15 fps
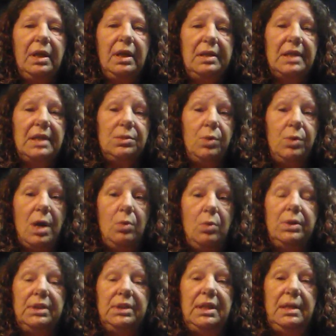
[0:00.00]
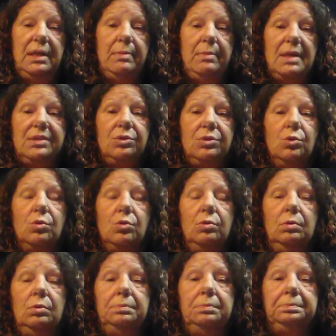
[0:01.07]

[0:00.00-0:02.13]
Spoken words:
And that's when I went to EMS school.